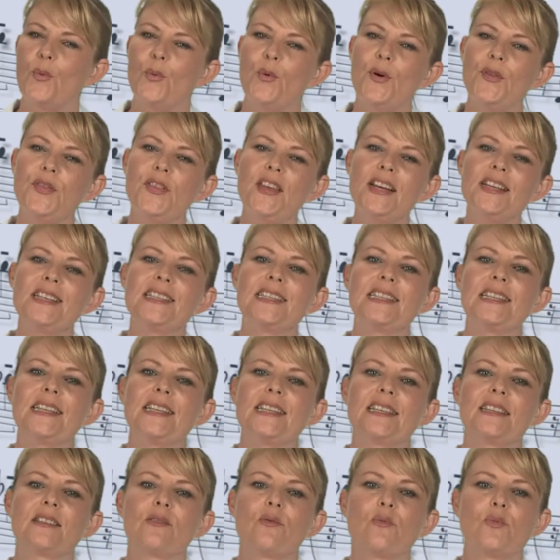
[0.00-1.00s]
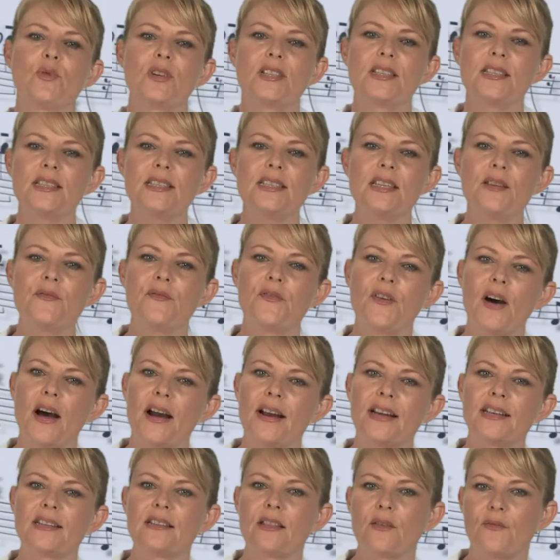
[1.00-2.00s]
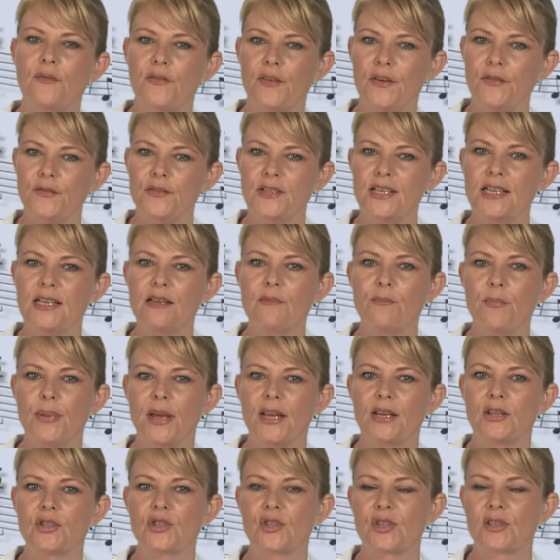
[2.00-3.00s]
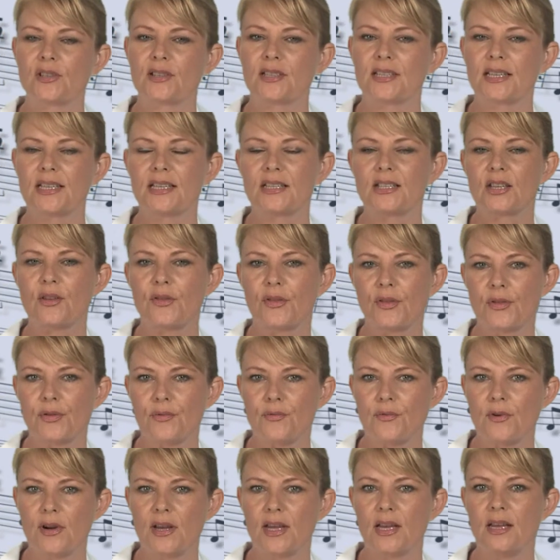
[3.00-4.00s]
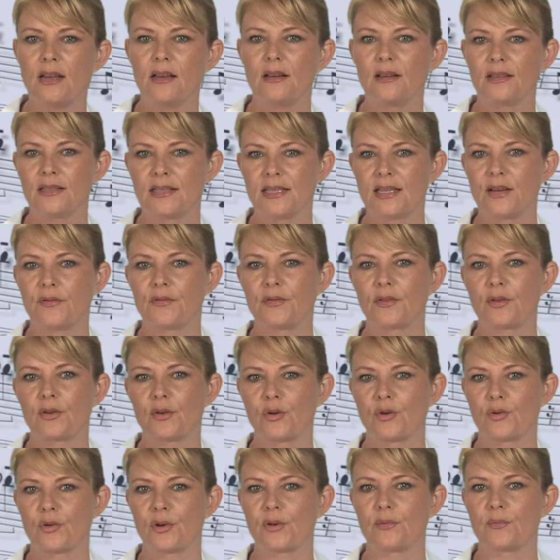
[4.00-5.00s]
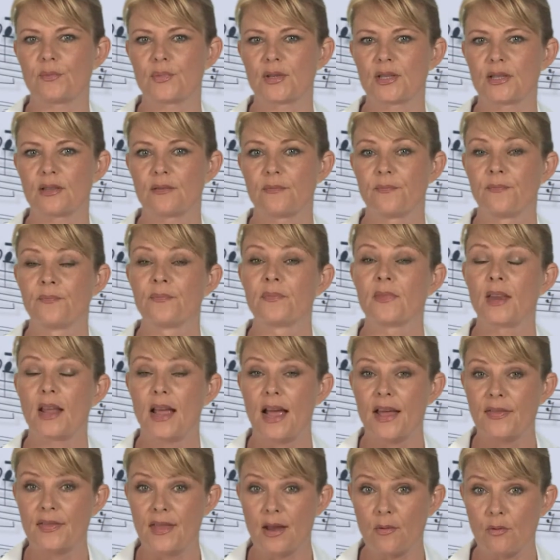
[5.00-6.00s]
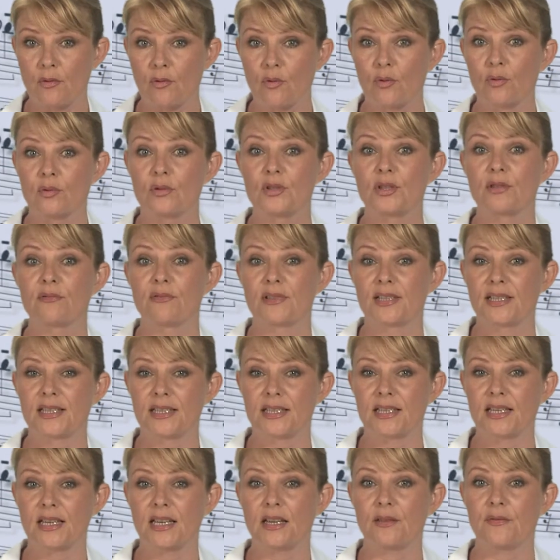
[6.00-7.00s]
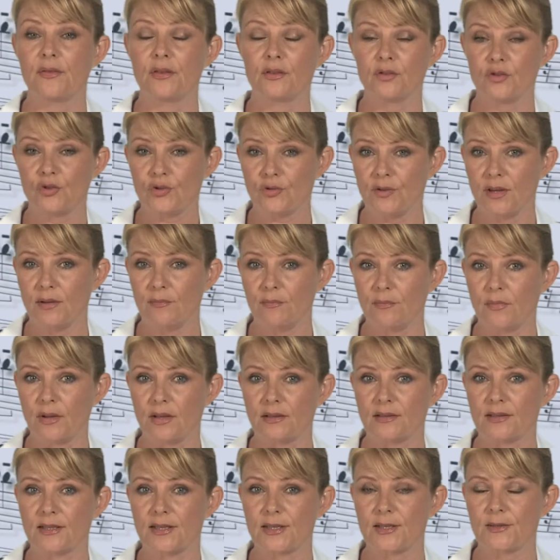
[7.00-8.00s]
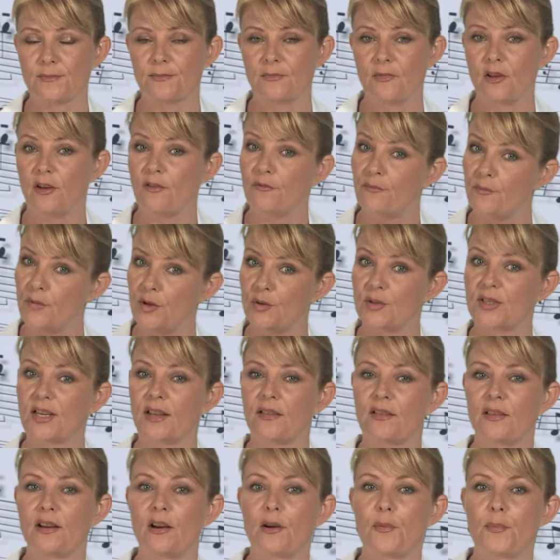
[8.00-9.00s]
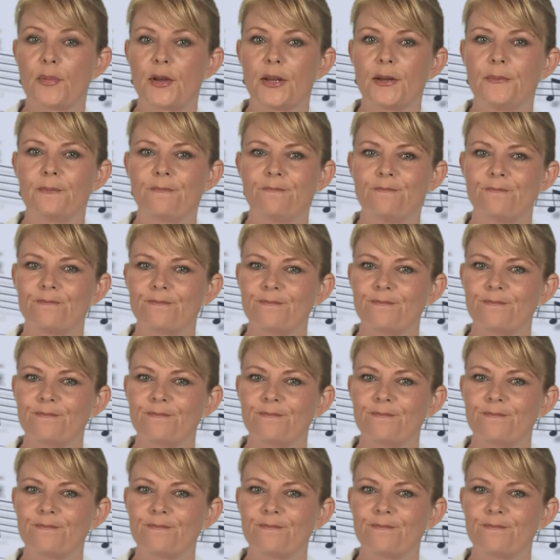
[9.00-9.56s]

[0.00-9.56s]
What they did was to divide the 15 patients into three different groups, and they were all to receive treatments of music therapy.